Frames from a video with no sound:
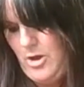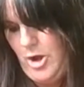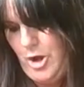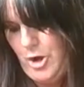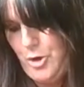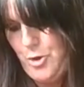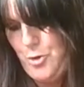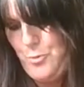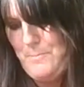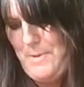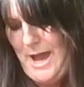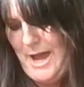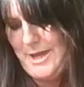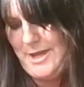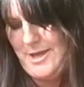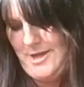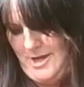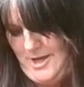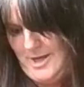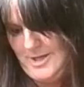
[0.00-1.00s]
Oh my
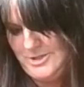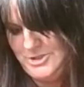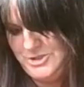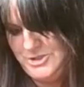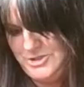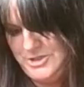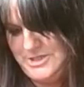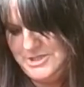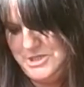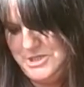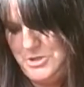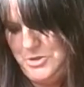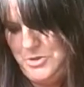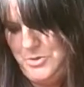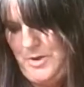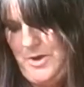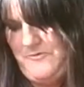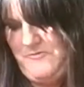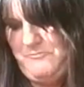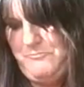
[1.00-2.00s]
gosh, the
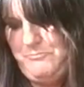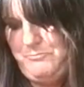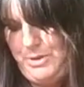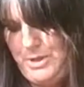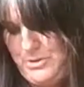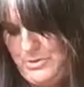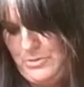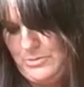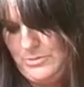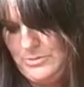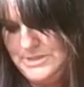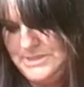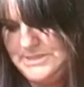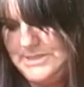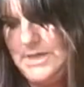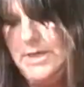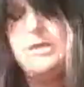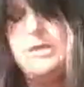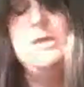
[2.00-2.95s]
two of boons.